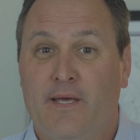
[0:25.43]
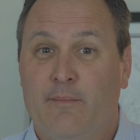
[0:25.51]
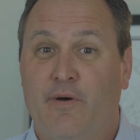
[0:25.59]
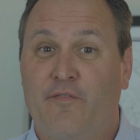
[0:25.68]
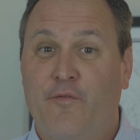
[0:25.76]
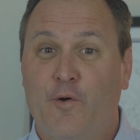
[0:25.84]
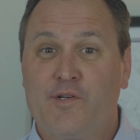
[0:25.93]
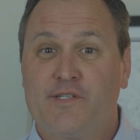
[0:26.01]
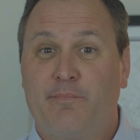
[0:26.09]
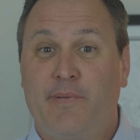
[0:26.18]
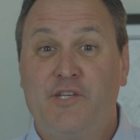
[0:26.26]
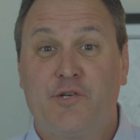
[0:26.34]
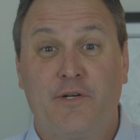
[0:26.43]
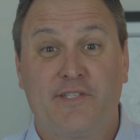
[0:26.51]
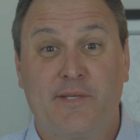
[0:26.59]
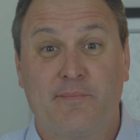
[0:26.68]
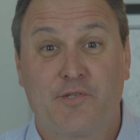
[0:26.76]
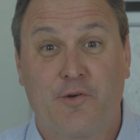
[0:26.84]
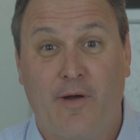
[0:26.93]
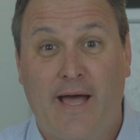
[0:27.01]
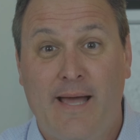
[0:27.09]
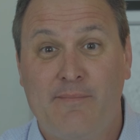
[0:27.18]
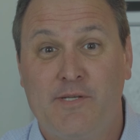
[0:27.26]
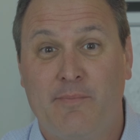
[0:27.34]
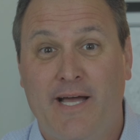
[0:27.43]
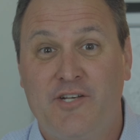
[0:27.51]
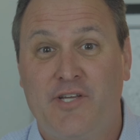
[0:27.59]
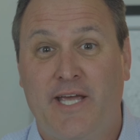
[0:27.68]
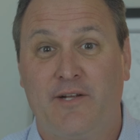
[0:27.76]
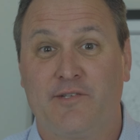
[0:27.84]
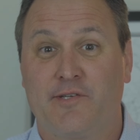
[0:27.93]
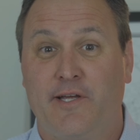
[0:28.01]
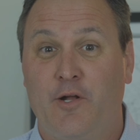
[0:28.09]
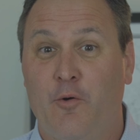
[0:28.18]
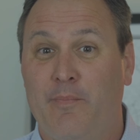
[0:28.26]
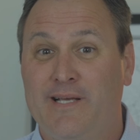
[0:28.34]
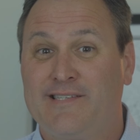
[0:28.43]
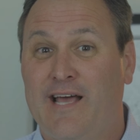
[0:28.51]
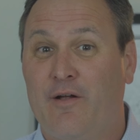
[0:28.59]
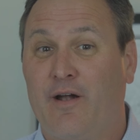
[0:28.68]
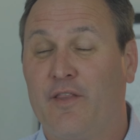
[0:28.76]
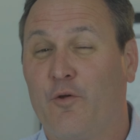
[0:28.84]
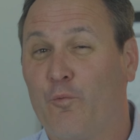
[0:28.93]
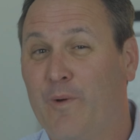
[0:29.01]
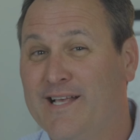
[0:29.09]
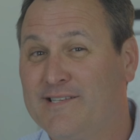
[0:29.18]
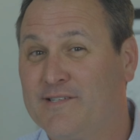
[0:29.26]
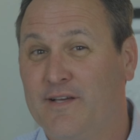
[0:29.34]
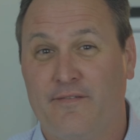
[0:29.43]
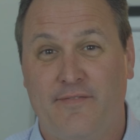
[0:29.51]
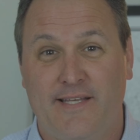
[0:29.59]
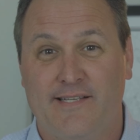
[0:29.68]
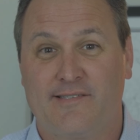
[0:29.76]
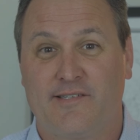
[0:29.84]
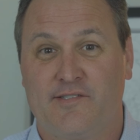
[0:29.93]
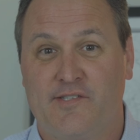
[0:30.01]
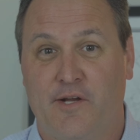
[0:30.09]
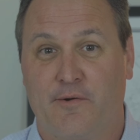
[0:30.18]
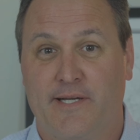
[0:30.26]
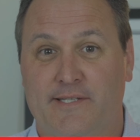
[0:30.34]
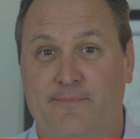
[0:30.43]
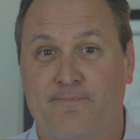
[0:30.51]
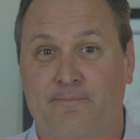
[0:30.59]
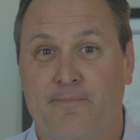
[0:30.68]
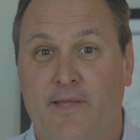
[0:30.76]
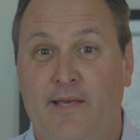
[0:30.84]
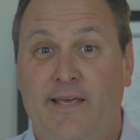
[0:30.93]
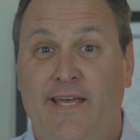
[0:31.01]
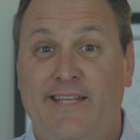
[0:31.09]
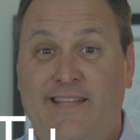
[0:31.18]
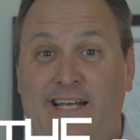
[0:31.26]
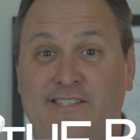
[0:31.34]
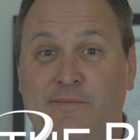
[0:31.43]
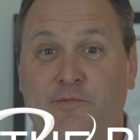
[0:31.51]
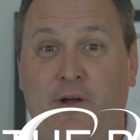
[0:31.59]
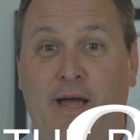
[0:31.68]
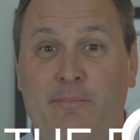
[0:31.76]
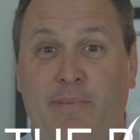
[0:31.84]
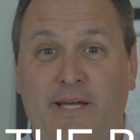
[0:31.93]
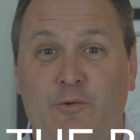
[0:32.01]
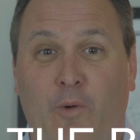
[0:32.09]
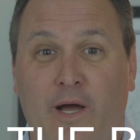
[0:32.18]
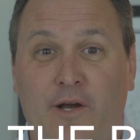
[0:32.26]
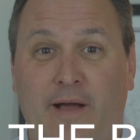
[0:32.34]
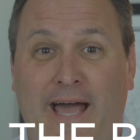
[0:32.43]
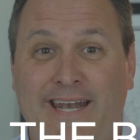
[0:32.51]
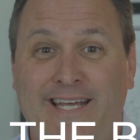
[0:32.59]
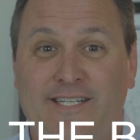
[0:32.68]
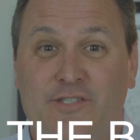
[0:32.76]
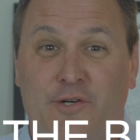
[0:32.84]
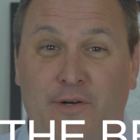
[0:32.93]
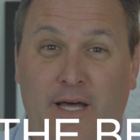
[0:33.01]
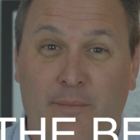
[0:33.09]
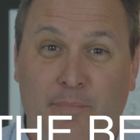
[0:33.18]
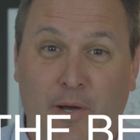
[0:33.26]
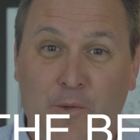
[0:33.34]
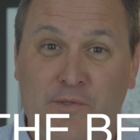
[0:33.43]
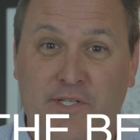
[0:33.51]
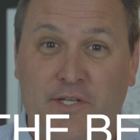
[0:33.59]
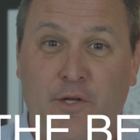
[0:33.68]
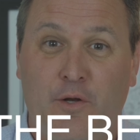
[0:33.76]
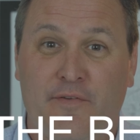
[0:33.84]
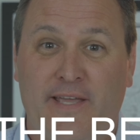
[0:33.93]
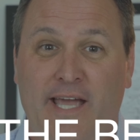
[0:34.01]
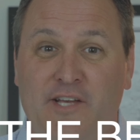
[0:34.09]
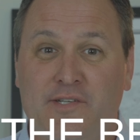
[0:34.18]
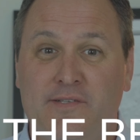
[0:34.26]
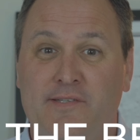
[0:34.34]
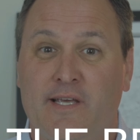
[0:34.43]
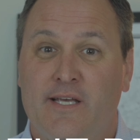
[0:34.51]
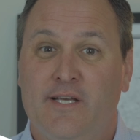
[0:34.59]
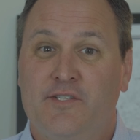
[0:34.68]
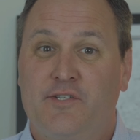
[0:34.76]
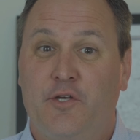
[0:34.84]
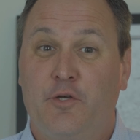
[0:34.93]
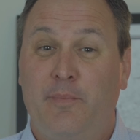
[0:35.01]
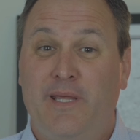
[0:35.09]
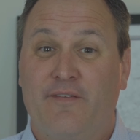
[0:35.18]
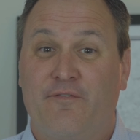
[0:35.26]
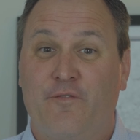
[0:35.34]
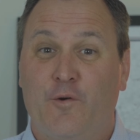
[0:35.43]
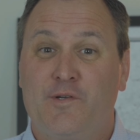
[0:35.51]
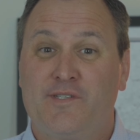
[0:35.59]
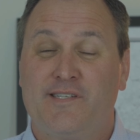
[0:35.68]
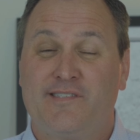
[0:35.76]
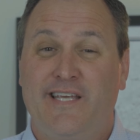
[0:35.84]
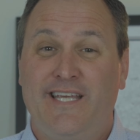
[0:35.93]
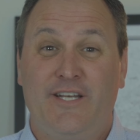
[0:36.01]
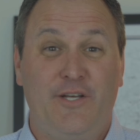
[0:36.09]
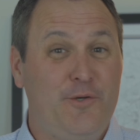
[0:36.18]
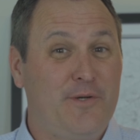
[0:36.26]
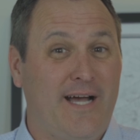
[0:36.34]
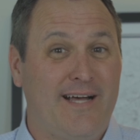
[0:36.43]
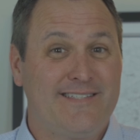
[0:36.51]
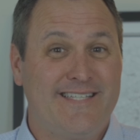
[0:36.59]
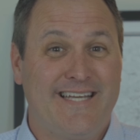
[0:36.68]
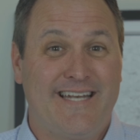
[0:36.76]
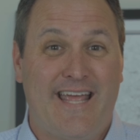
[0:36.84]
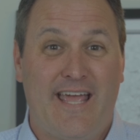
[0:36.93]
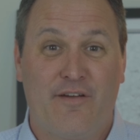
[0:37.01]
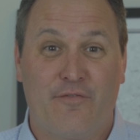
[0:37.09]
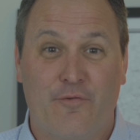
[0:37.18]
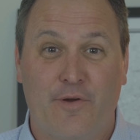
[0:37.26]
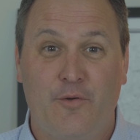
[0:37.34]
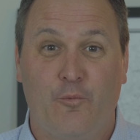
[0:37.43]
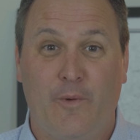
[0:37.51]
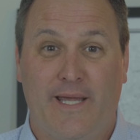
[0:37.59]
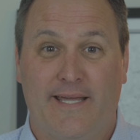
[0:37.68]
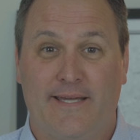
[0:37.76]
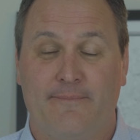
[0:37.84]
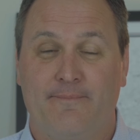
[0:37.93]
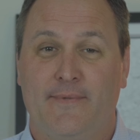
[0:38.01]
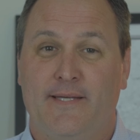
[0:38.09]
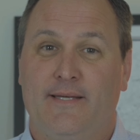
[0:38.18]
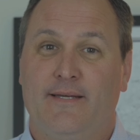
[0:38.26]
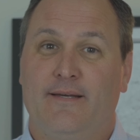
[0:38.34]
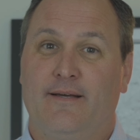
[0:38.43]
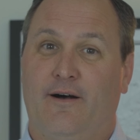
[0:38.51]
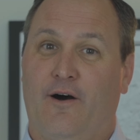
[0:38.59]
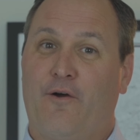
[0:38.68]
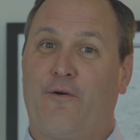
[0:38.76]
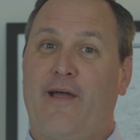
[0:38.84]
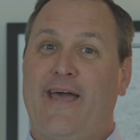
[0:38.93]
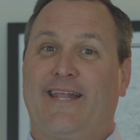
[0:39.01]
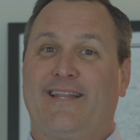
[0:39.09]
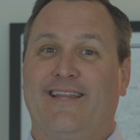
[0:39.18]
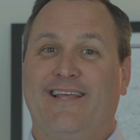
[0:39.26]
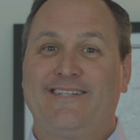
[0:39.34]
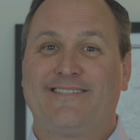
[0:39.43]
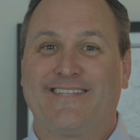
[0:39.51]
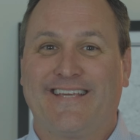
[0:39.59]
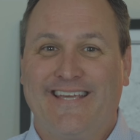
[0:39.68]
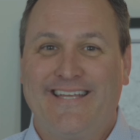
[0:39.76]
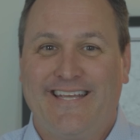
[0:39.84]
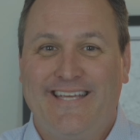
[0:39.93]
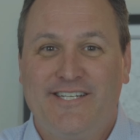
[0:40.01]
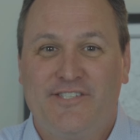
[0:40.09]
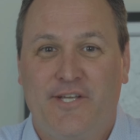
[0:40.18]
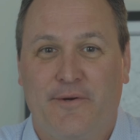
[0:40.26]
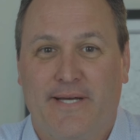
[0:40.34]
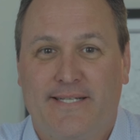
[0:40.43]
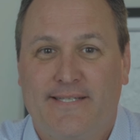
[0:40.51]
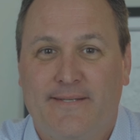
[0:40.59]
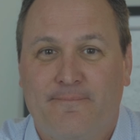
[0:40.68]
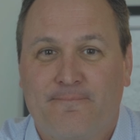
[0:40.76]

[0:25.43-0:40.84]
But first, be sure to subscribe to my channel so you don't miss out on the rest of this series. Hit that subscribe button while you're at it, turn on post notifications so you'll be the first to see new content every week. All right, let's get into it.